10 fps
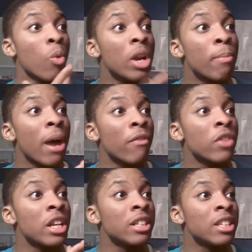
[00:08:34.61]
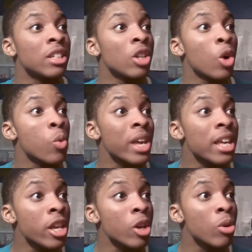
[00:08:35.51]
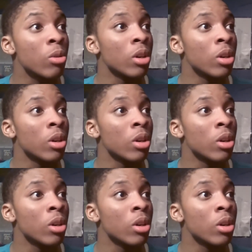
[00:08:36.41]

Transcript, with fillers: what about the Nintendo Wii U?